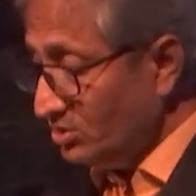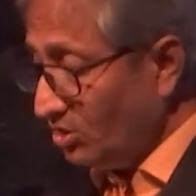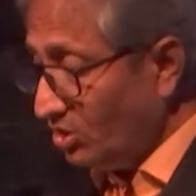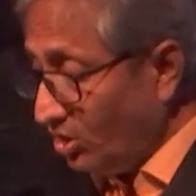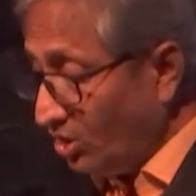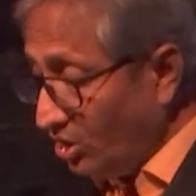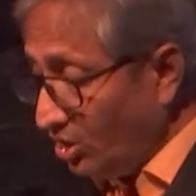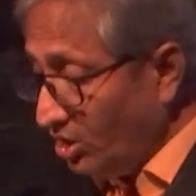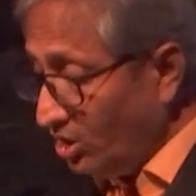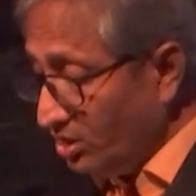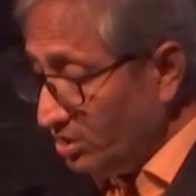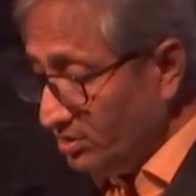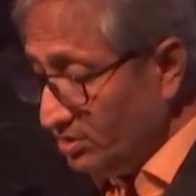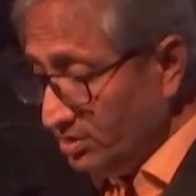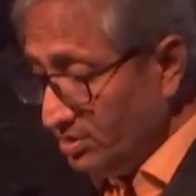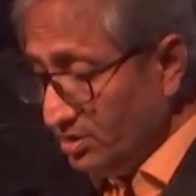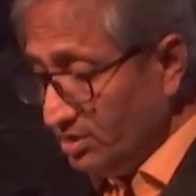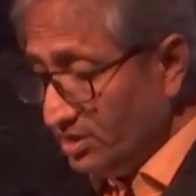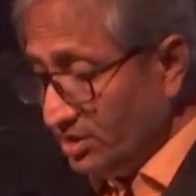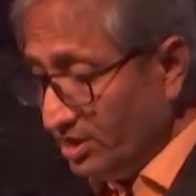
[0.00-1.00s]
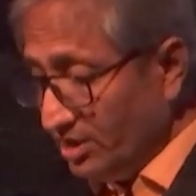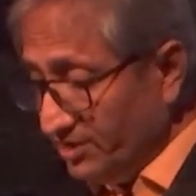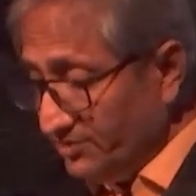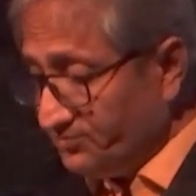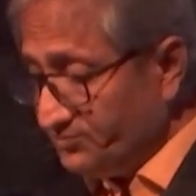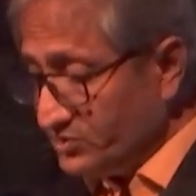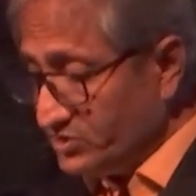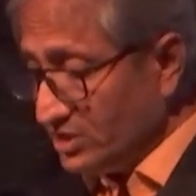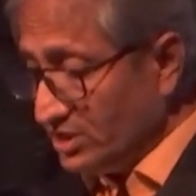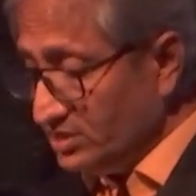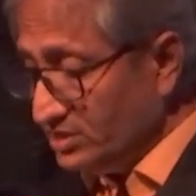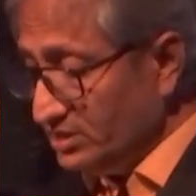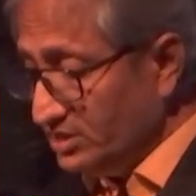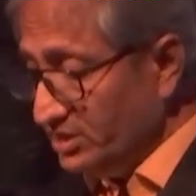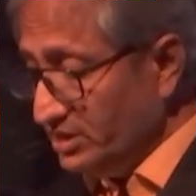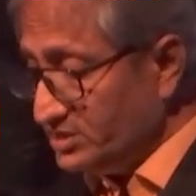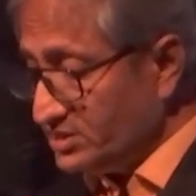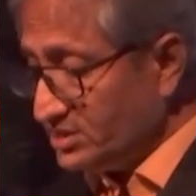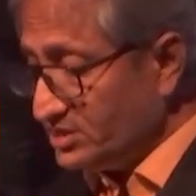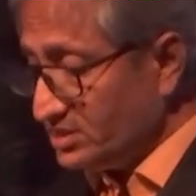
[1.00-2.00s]
or if
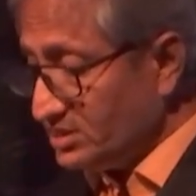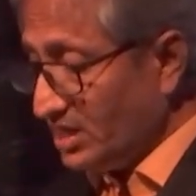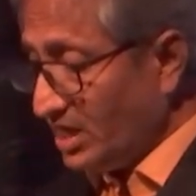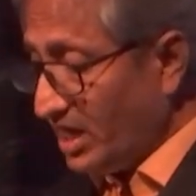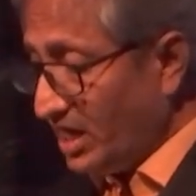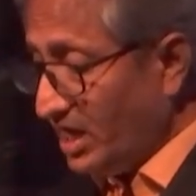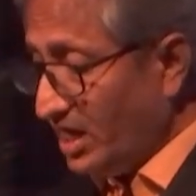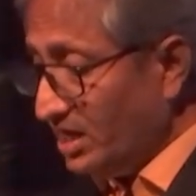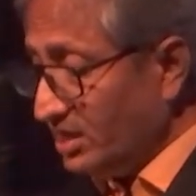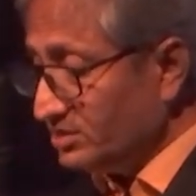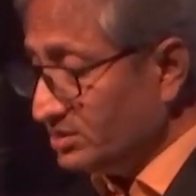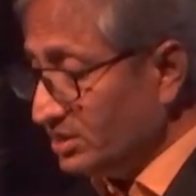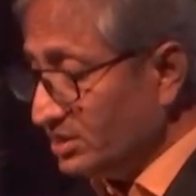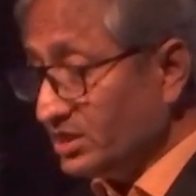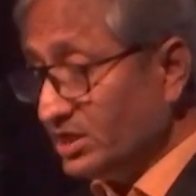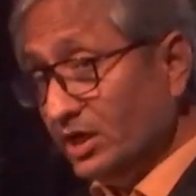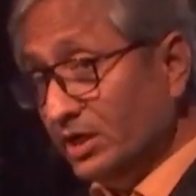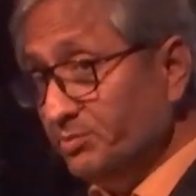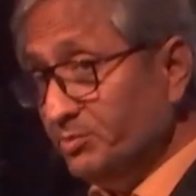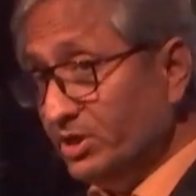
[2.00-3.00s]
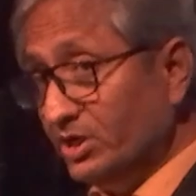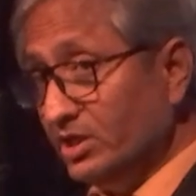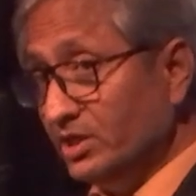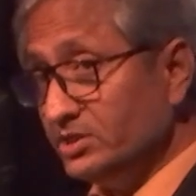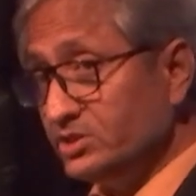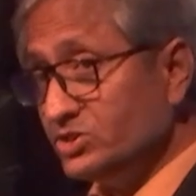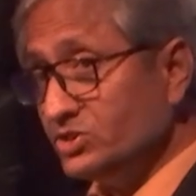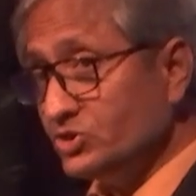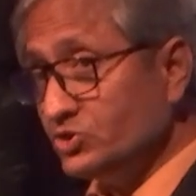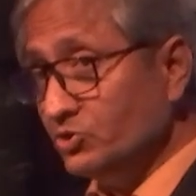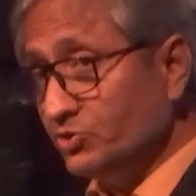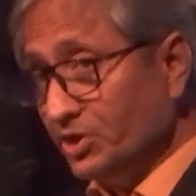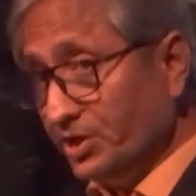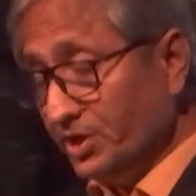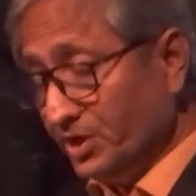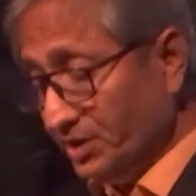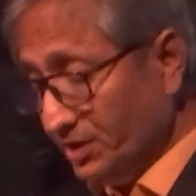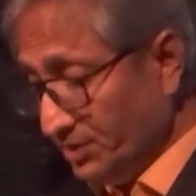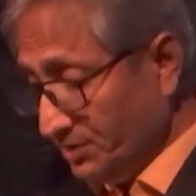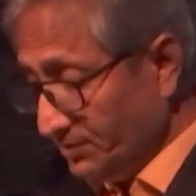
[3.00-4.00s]
journalists are the criminals
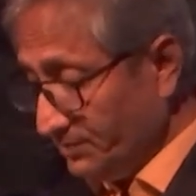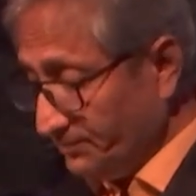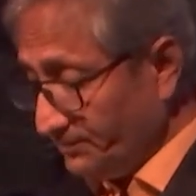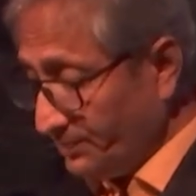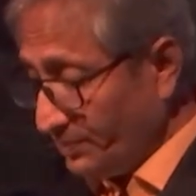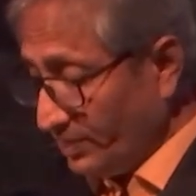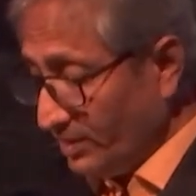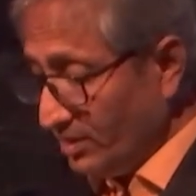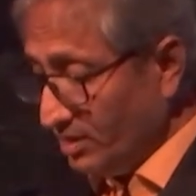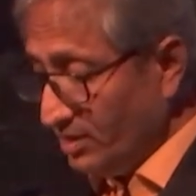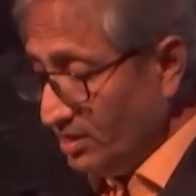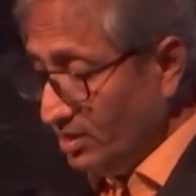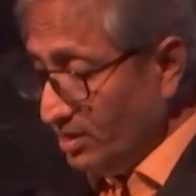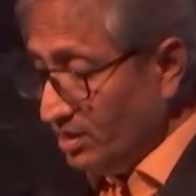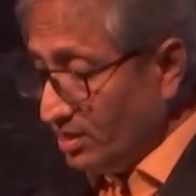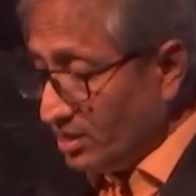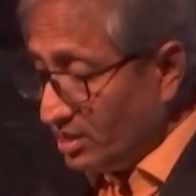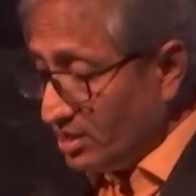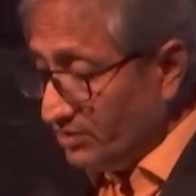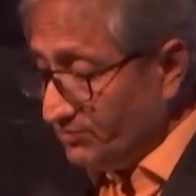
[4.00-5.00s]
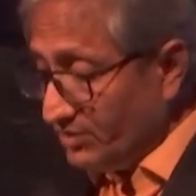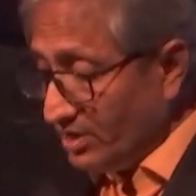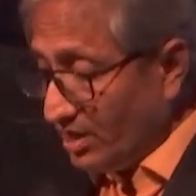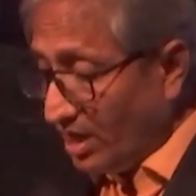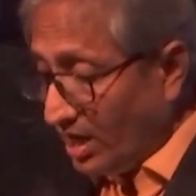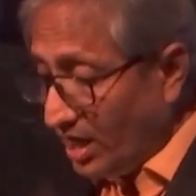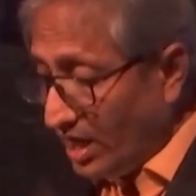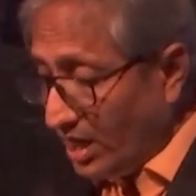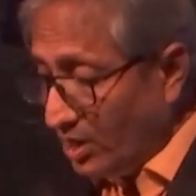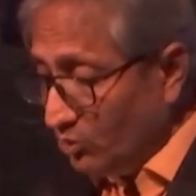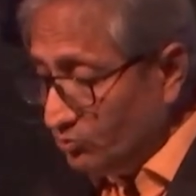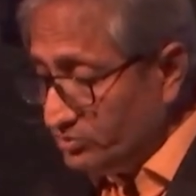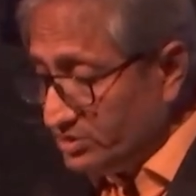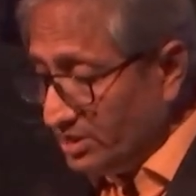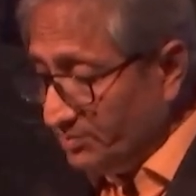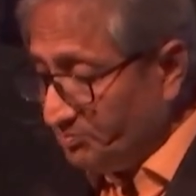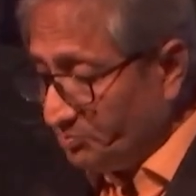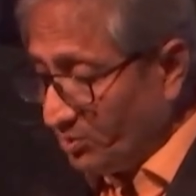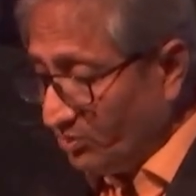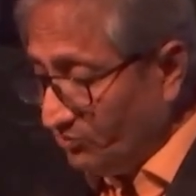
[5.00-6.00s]
today. Given how
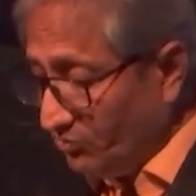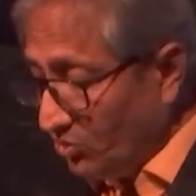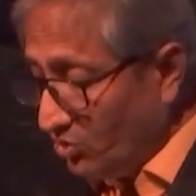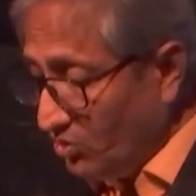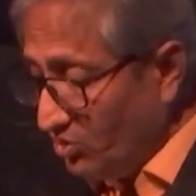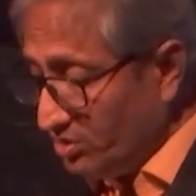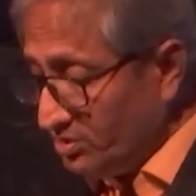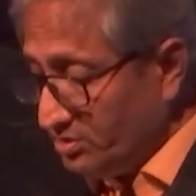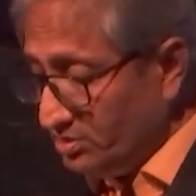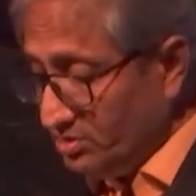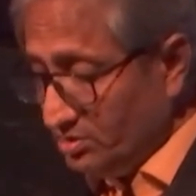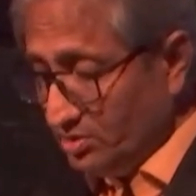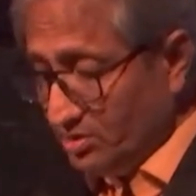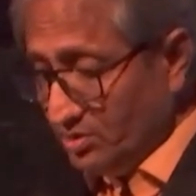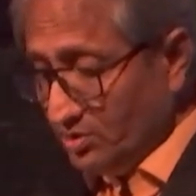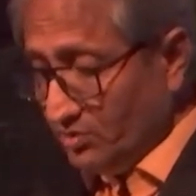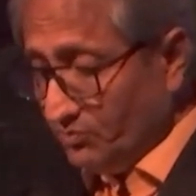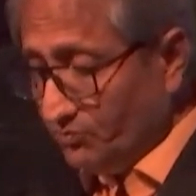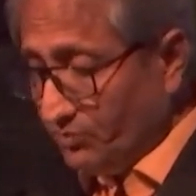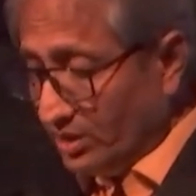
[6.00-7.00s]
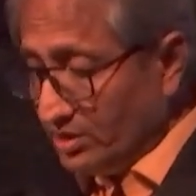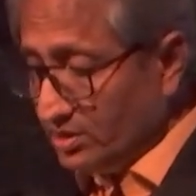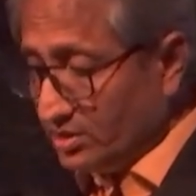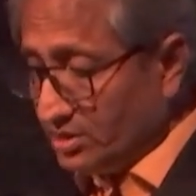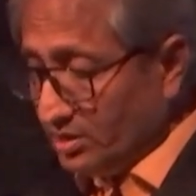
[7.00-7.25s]
they provoke one